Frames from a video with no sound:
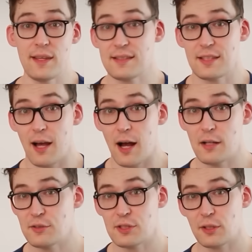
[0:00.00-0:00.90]
this
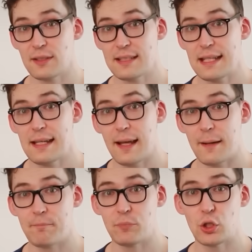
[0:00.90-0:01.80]
uncertainty,
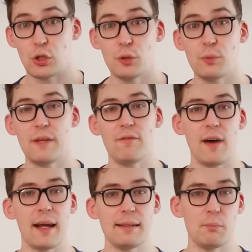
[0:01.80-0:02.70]
could we
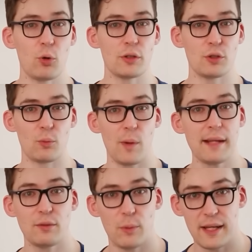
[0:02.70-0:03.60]
find more
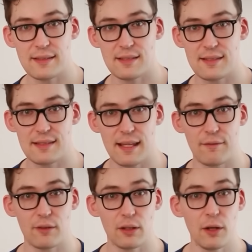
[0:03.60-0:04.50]
direct ways to see
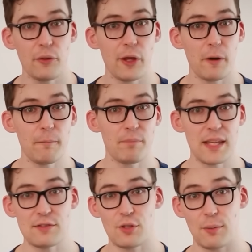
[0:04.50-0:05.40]
if Klotho
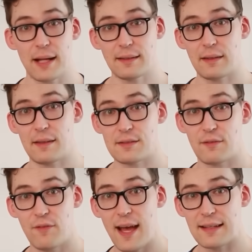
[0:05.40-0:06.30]
is directing these
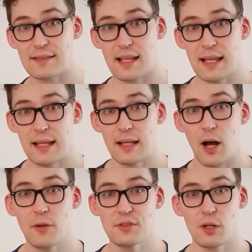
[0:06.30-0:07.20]
effects?
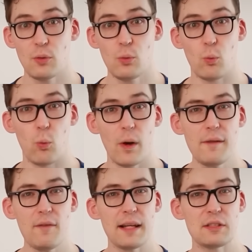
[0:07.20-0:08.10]
Also, what
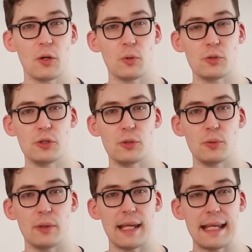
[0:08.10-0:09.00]
if I told
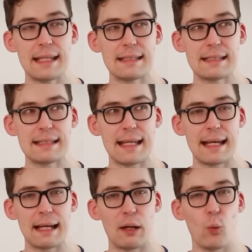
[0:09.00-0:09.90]
you it
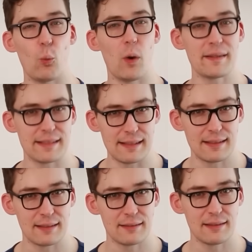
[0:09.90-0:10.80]
uh,
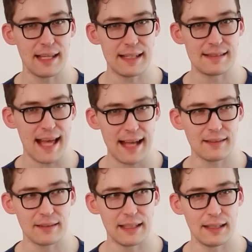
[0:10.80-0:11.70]
wasn't?
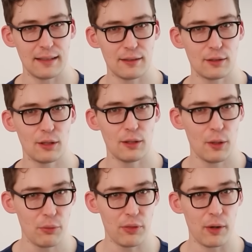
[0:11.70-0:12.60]
exactly
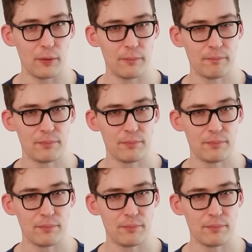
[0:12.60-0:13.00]
Klotho